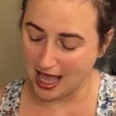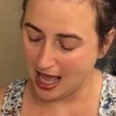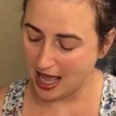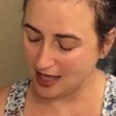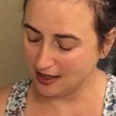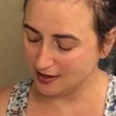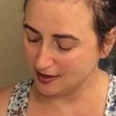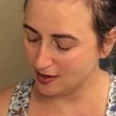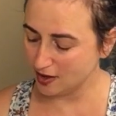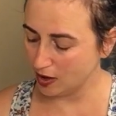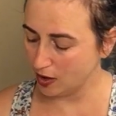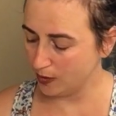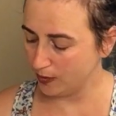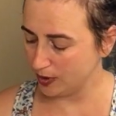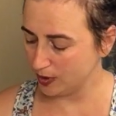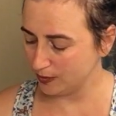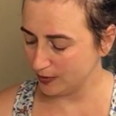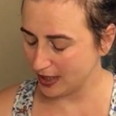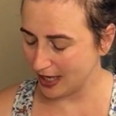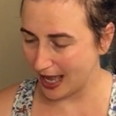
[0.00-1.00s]
And so
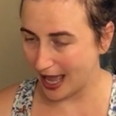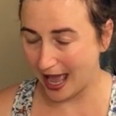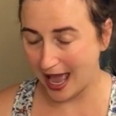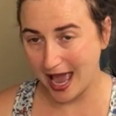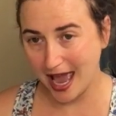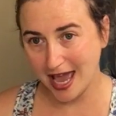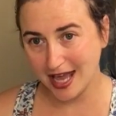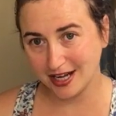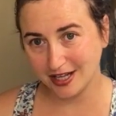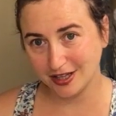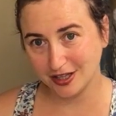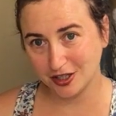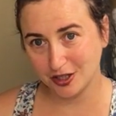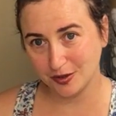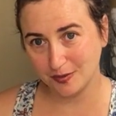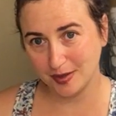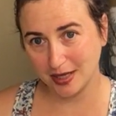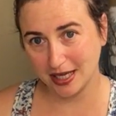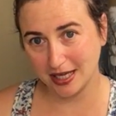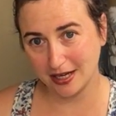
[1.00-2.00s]
when we add a
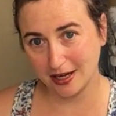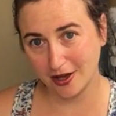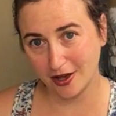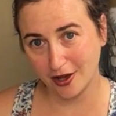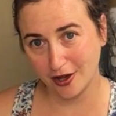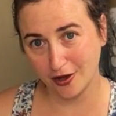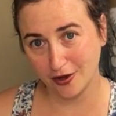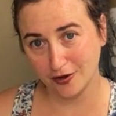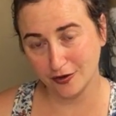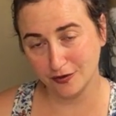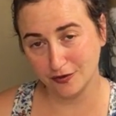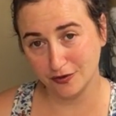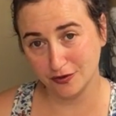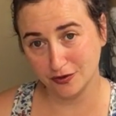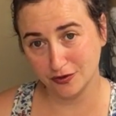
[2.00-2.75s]
little bit of